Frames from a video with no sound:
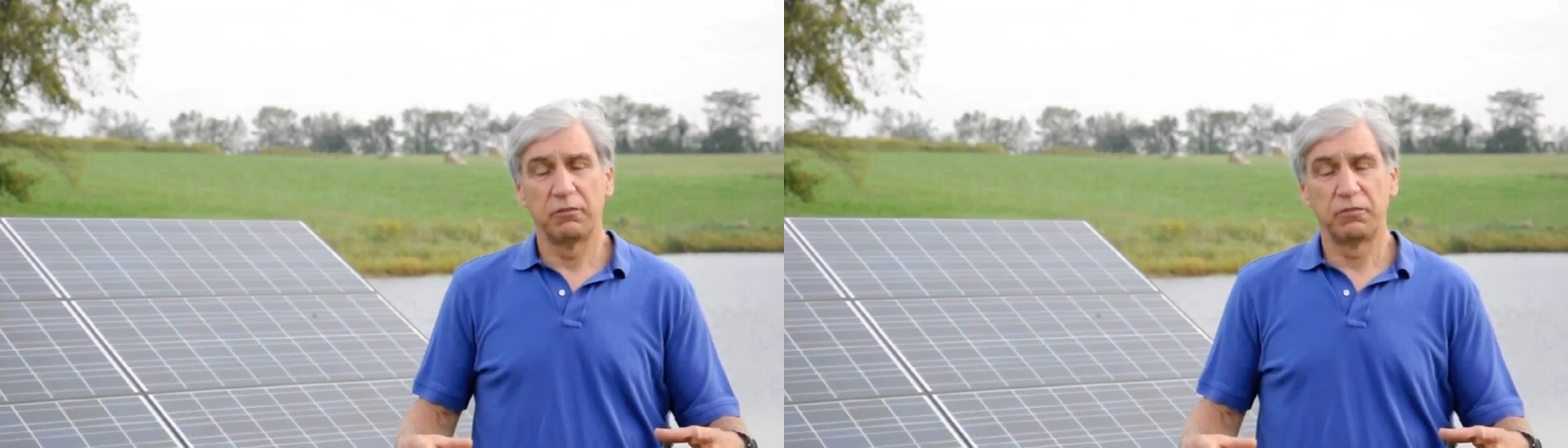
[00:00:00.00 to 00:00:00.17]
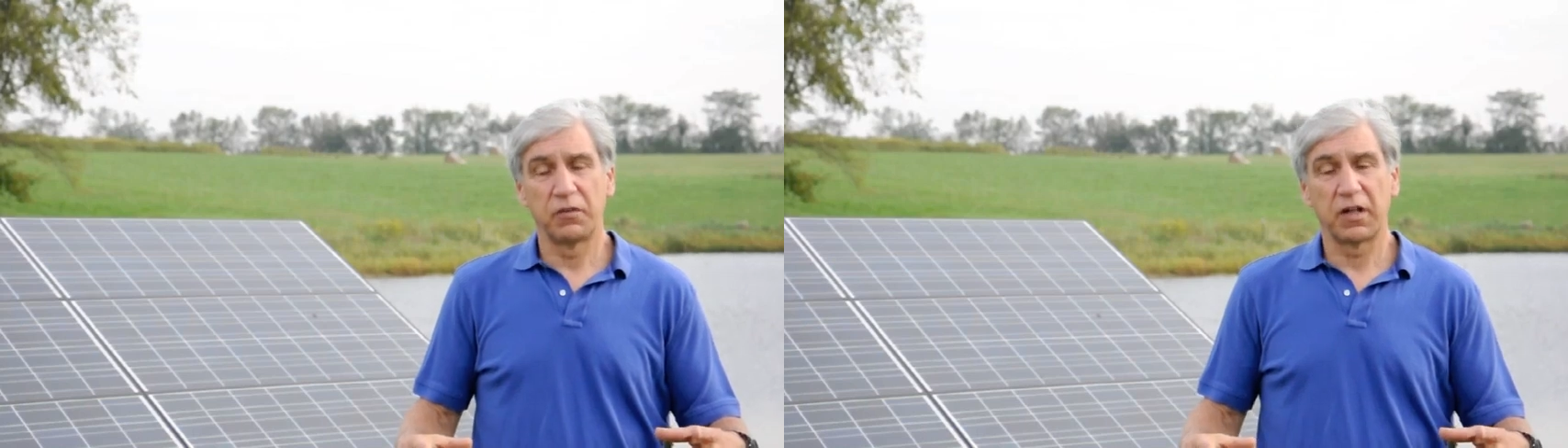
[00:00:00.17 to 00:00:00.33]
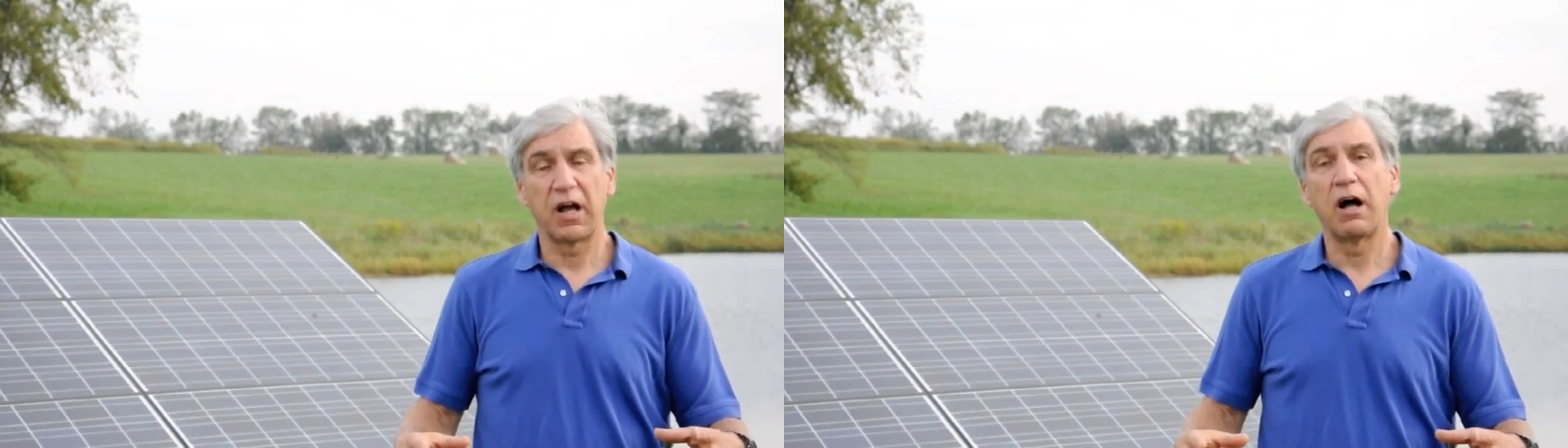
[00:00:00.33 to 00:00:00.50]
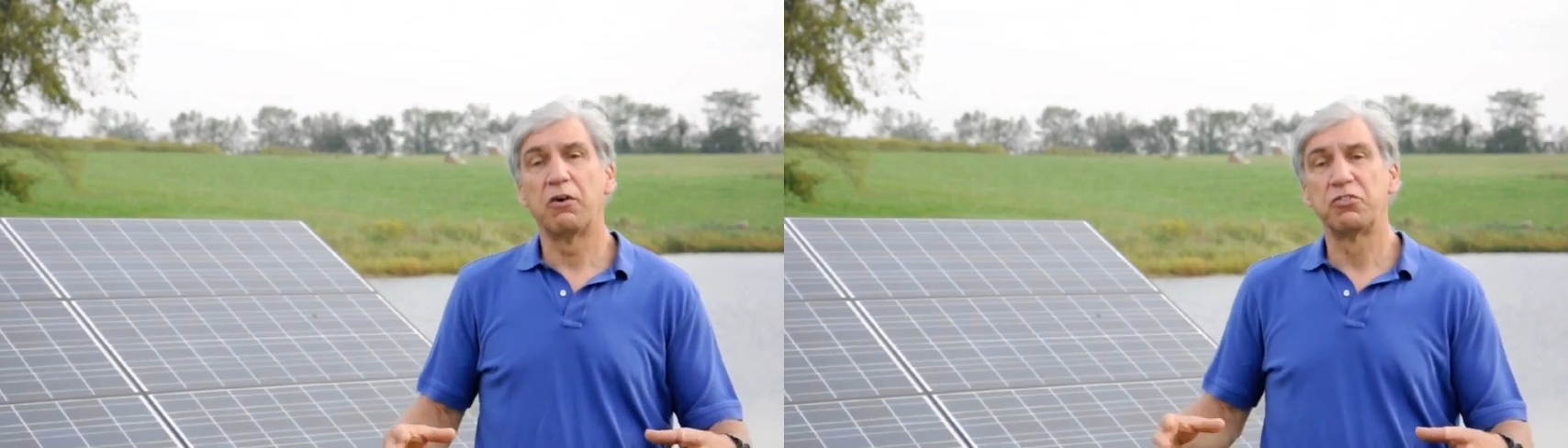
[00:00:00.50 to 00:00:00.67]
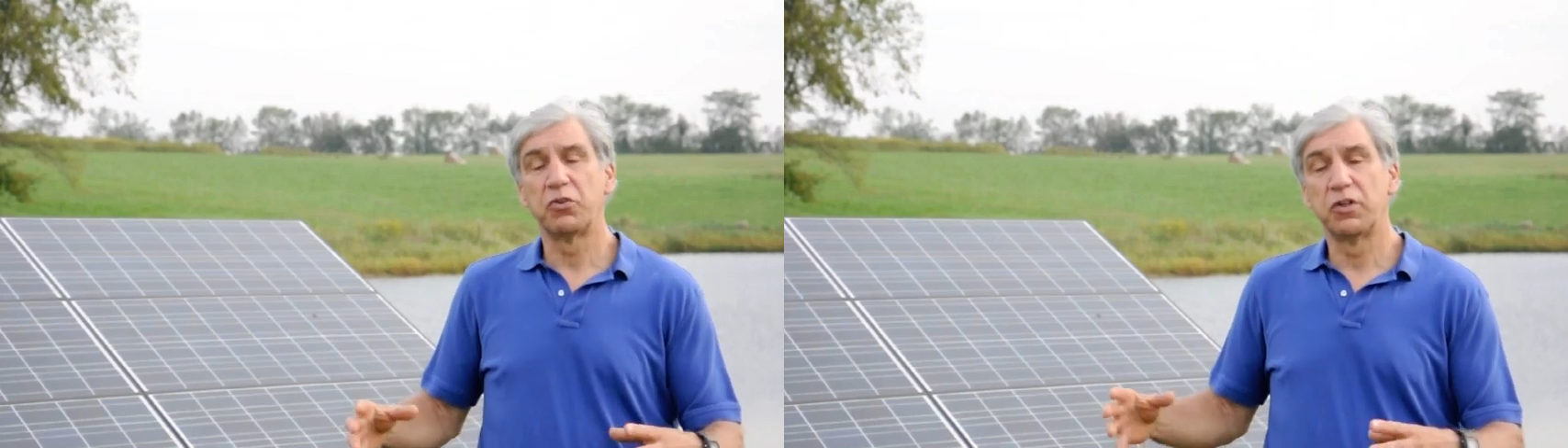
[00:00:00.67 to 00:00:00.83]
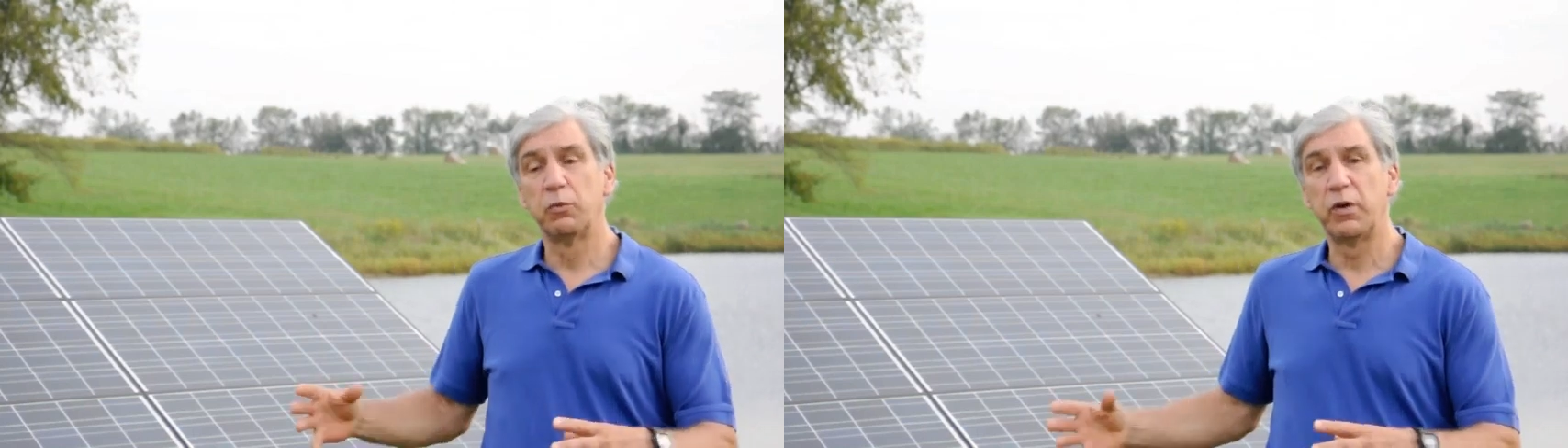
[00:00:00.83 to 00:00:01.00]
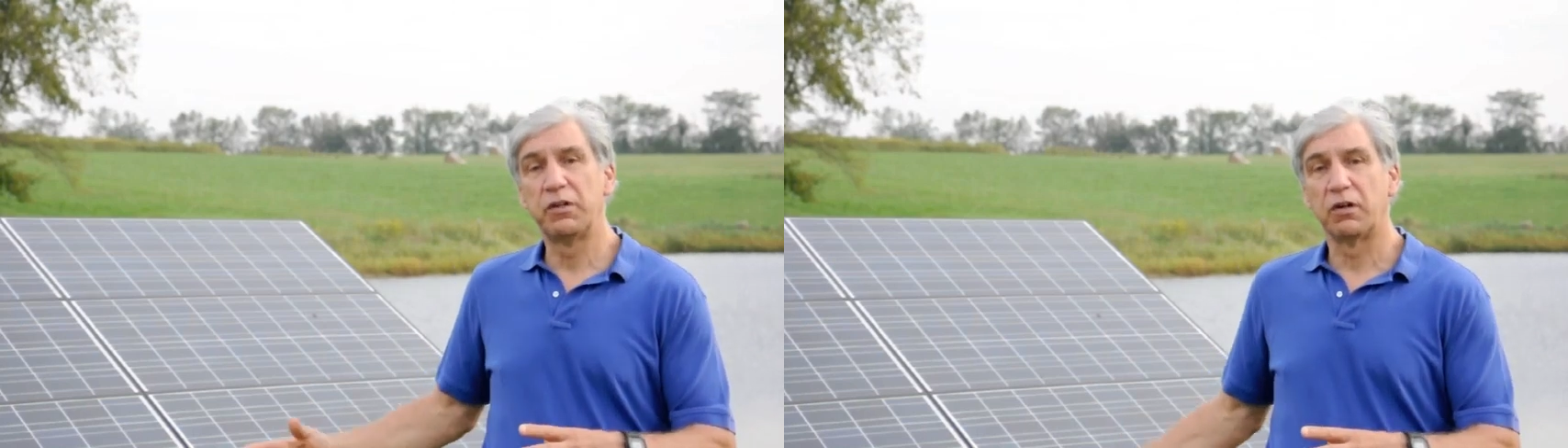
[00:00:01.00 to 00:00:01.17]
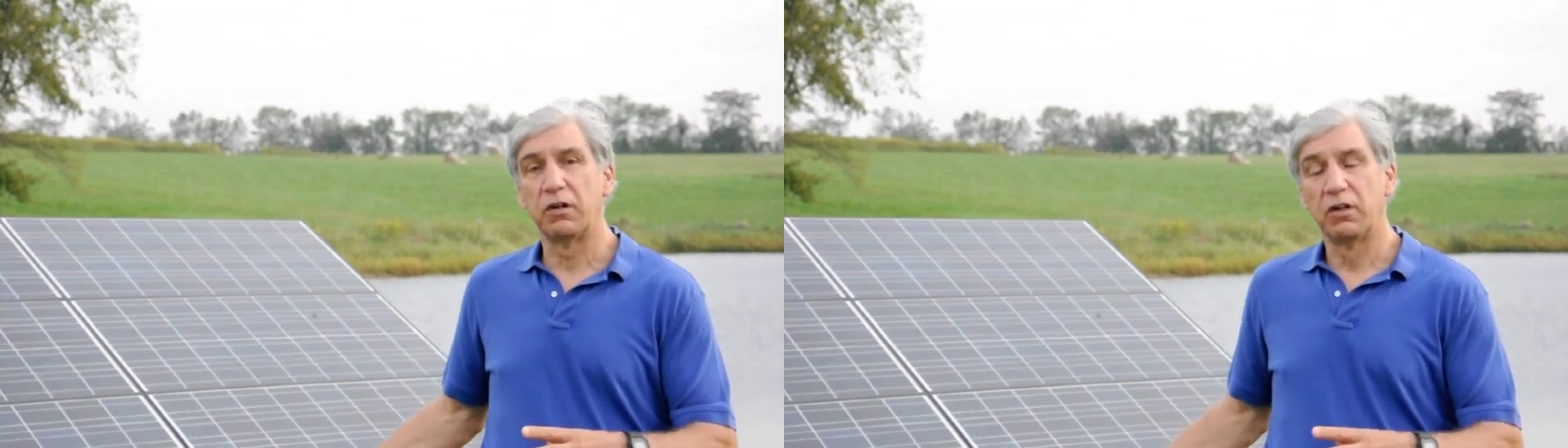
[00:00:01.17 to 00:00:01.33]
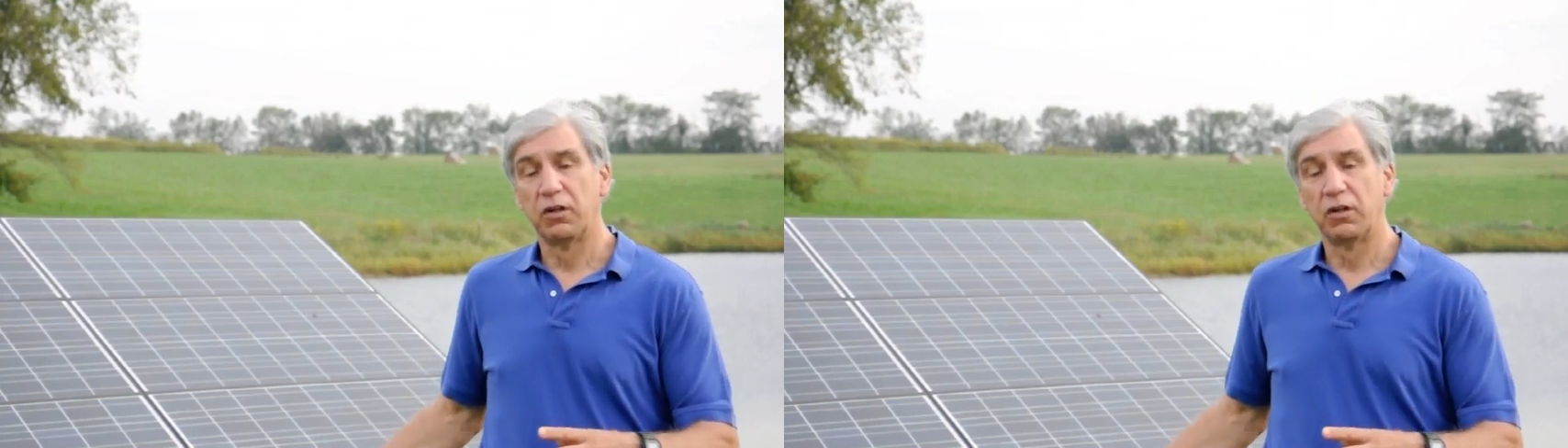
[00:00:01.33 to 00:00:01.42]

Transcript: for the cows during the winter.